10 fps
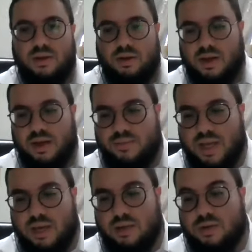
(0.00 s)
Okay,
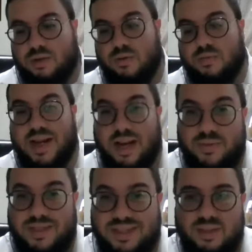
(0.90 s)
so Rabbi
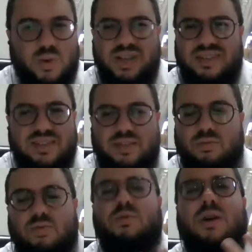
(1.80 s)
Nachman says, what is this
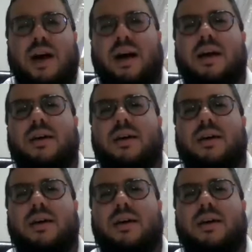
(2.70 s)
rucha?